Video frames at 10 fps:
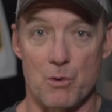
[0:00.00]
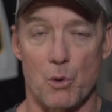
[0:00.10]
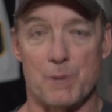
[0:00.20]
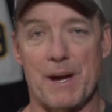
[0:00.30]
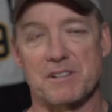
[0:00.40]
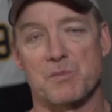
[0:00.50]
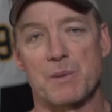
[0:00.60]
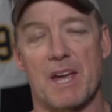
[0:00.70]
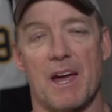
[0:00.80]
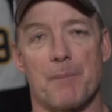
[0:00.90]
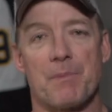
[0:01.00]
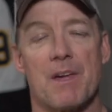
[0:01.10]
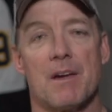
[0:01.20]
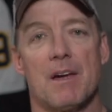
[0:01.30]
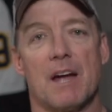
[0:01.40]
quarterbacks as we can.
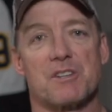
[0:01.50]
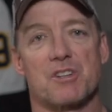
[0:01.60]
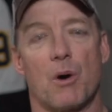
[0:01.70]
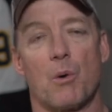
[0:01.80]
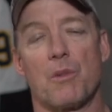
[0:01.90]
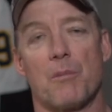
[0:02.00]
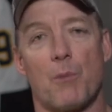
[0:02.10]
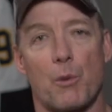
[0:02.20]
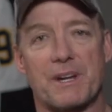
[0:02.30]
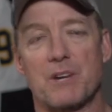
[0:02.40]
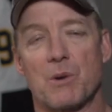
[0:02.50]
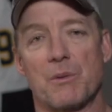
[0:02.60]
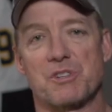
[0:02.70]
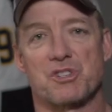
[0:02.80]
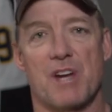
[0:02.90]
And so, the more we can
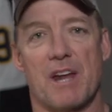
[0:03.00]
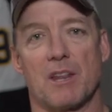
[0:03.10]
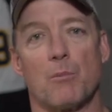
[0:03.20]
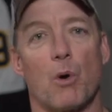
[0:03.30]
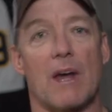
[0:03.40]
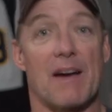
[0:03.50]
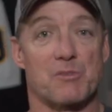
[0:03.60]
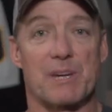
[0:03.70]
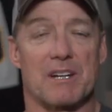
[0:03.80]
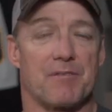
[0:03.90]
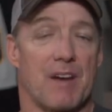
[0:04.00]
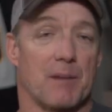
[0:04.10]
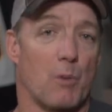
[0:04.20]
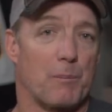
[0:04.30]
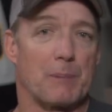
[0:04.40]
grow this channel, the more lives we can
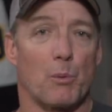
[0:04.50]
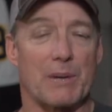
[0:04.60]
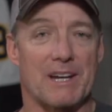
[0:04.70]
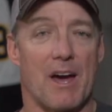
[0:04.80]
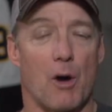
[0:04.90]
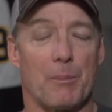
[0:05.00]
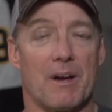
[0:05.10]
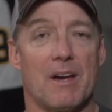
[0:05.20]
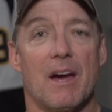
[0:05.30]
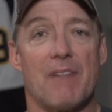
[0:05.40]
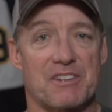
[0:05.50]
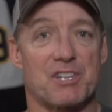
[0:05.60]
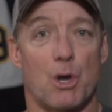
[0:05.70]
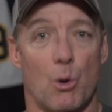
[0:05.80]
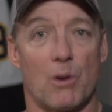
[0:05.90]
affect, more people we can help. And that's
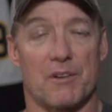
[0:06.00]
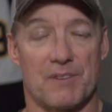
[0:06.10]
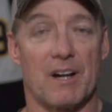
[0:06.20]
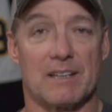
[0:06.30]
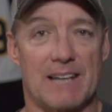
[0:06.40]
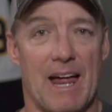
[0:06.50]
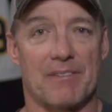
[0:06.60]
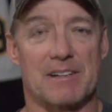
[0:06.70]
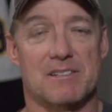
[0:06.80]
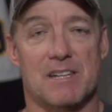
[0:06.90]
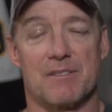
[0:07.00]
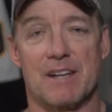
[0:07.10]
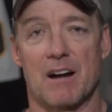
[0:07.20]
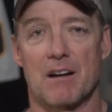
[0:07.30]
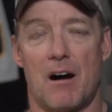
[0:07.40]
the goal of
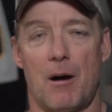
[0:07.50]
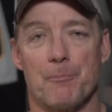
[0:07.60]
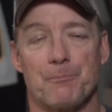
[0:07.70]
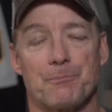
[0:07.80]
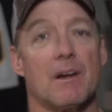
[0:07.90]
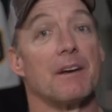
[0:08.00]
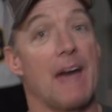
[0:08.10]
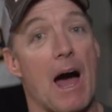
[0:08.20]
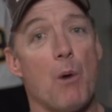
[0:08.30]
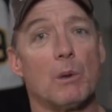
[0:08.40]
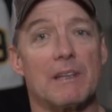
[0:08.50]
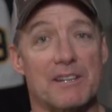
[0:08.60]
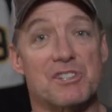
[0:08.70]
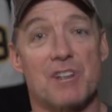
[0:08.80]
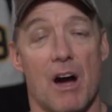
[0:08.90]
EliteAthletesTV.com. Now,
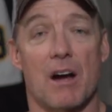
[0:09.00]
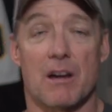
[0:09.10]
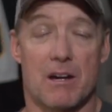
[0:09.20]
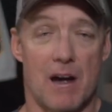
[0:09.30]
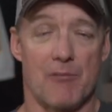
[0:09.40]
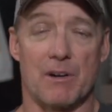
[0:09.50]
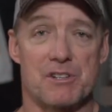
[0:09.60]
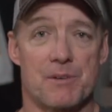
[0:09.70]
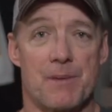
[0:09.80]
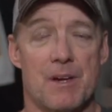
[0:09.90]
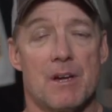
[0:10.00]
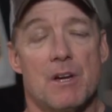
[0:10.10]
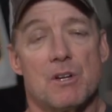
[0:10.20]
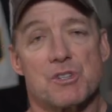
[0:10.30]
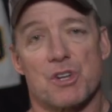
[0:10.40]
let's talk coverage.
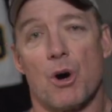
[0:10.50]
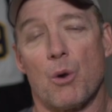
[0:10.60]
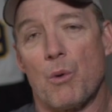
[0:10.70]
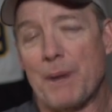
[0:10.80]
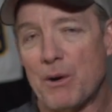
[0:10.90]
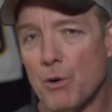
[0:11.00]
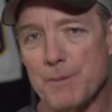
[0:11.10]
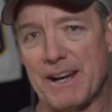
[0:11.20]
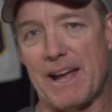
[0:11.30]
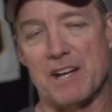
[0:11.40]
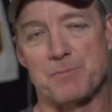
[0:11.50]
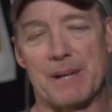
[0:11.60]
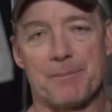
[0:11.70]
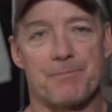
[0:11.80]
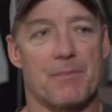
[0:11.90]
So, when my quarterback asked
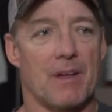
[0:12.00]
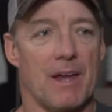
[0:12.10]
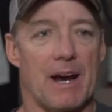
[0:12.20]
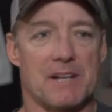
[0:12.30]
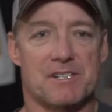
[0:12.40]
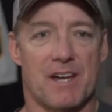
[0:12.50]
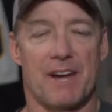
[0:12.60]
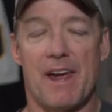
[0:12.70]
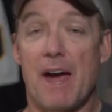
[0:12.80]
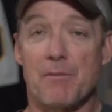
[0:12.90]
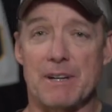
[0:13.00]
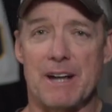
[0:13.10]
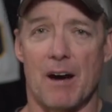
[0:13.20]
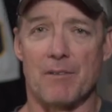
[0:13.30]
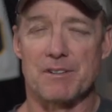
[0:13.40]
me, and I said every
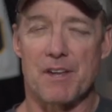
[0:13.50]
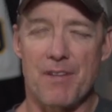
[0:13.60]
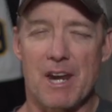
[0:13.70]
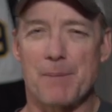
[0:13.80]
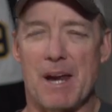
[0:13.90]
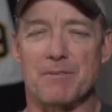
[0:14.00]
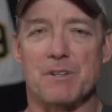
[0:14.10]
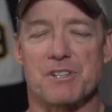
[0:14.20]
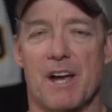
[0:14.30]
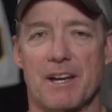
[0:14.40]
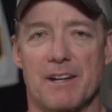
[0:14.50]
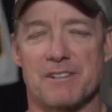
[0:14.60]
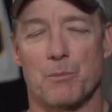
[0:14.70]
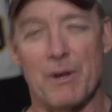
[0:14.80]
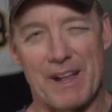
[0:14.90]
coverage, I thought about it for a second, and I
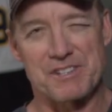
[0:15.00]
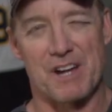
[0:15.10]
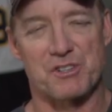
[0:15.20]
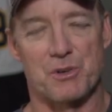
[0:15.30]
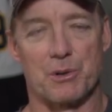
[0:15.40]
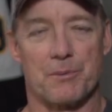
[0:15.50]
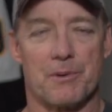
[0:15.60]
said, well, that's not true.